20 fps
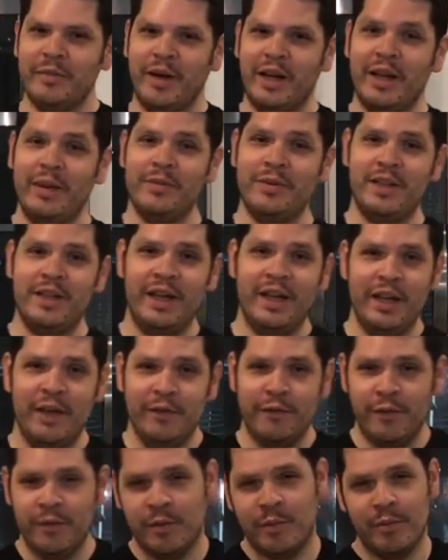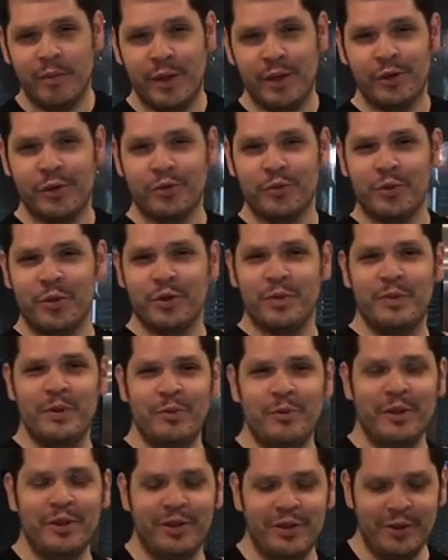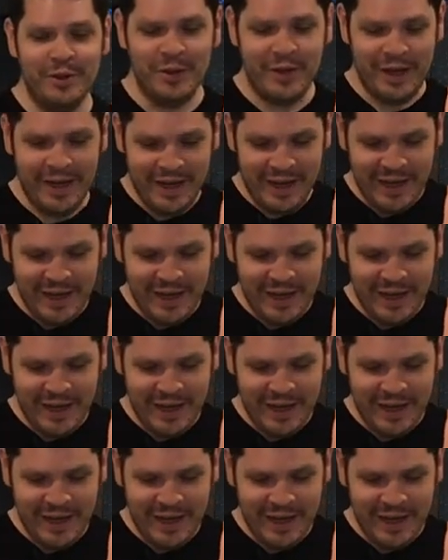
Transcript: My name's Dave. May the Schwartz be with you.